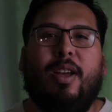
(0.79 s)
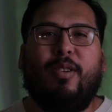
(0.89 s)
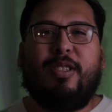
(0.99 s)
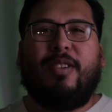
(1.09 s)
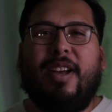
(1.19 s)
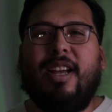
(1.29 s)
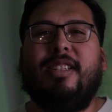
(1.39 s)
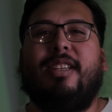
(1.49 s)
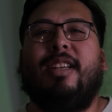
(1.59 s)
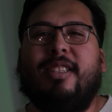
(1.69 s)
What's up,
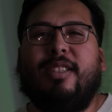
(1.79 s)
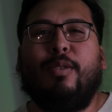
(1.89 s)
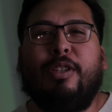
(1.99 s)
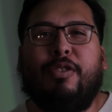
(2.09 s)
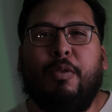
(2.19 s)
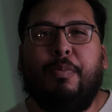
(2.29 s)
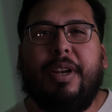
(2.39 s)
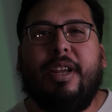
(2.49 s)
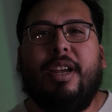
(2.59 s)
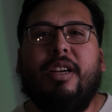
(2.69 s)
guys? It's Luis from
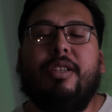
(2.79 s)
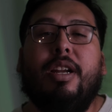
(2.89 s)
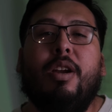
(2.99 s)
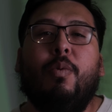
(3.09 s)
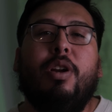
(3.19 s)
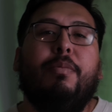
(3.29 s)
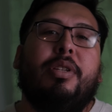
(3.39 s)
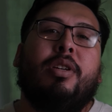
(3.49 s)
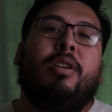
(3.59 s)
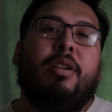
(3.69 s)
Media here, and today we're going to be
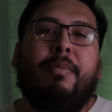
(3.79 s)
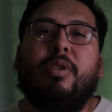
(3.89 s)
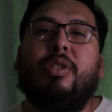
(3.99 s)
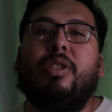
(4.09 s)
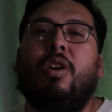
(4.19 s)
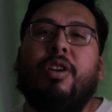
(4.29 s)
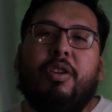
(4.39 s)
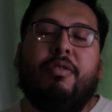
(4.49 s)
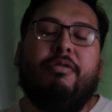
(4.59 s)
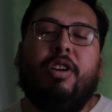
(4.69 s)
talking about
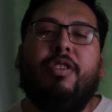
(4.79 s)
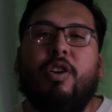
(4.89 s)
starting your very